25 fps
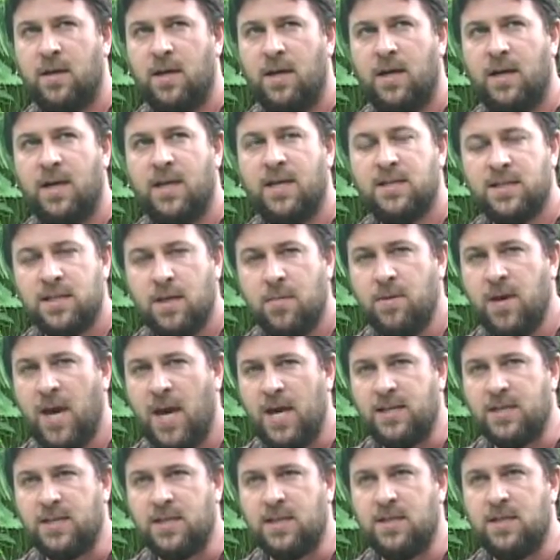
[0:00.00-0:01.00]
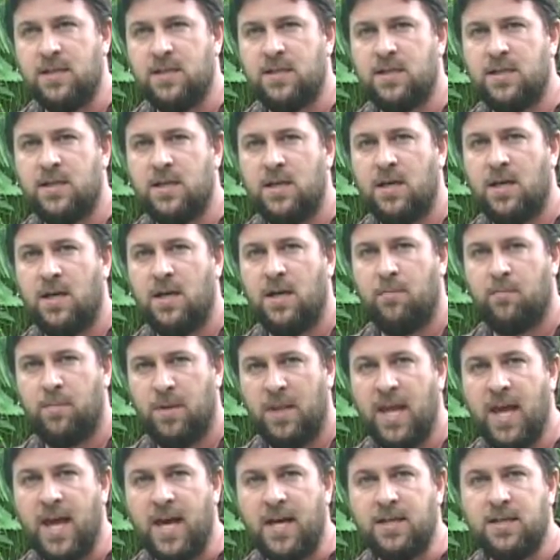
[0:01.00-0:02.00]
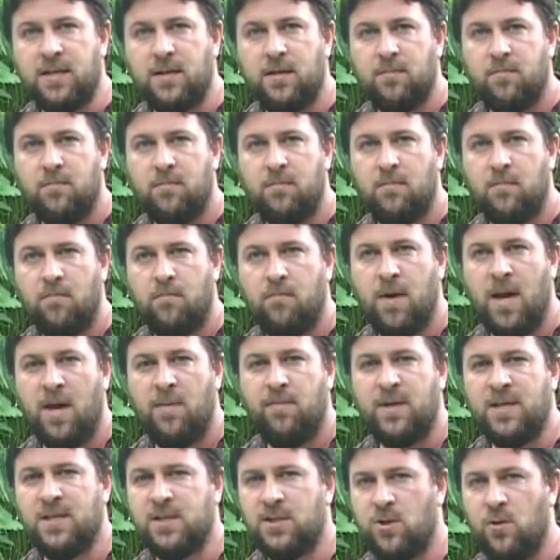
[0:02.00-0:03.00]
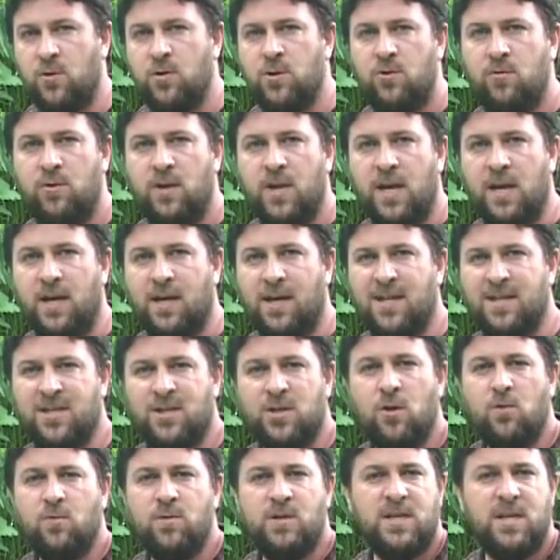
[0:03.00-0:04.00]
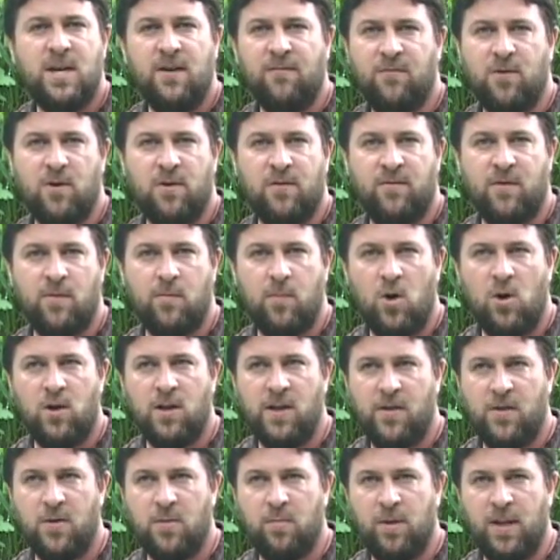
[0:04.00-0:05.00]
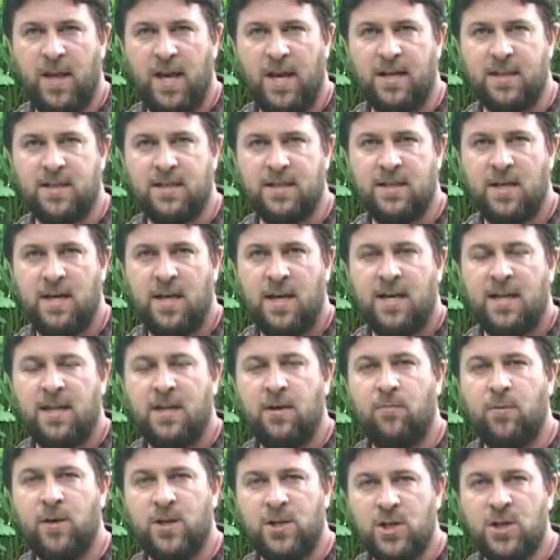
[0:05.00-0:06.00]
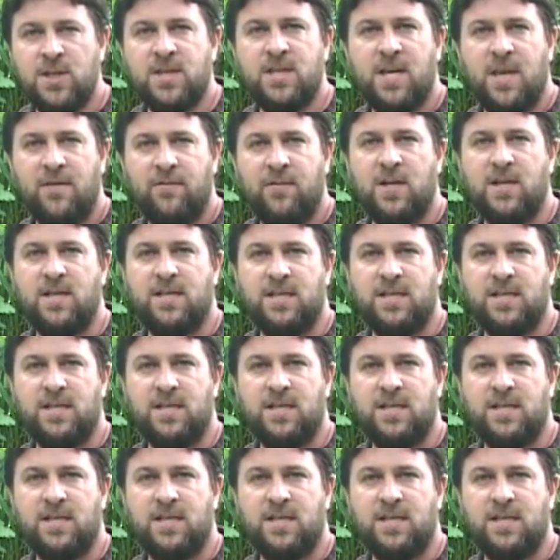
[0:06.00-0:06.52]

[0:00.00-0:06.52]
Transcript: Uh, in some cases, a plant may be so unique, it's so different from all other plants, that we just give it a